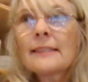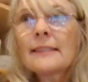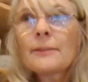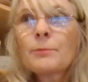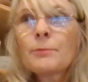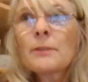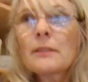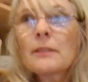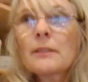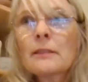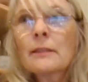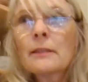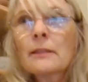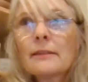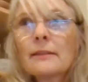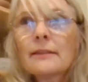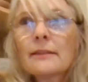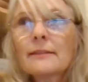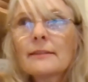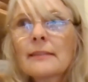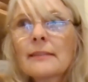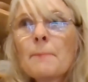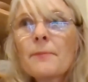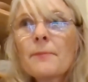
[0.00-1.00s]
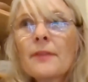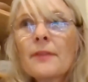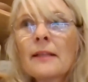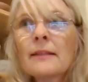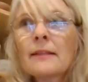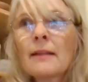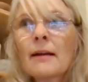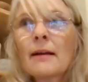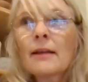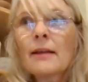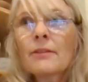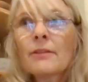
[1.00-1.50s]
this was
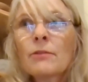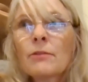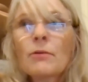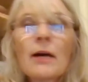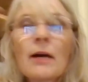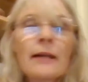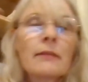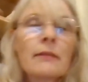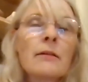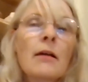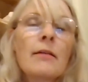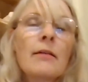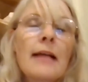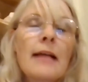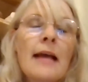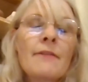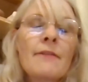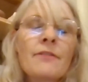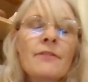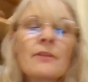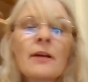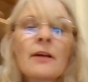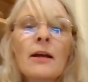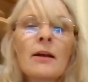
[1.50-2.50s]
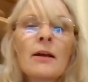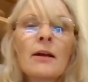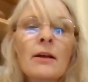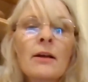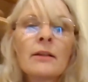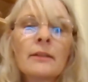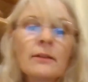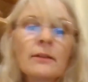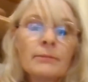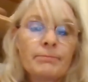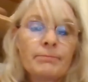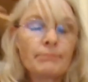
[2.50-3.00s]
something that I thought, I can't ever
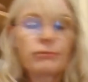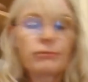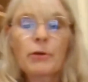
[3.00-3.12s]
earn a